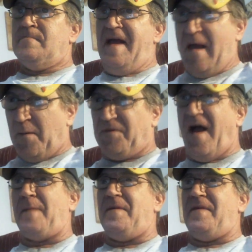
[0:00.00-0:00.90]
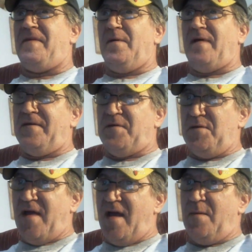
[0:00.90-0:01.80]
And on top of that, we got
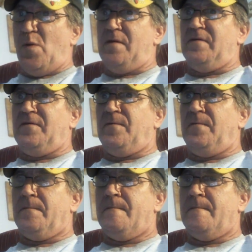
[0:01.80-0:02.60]
2 game wardens.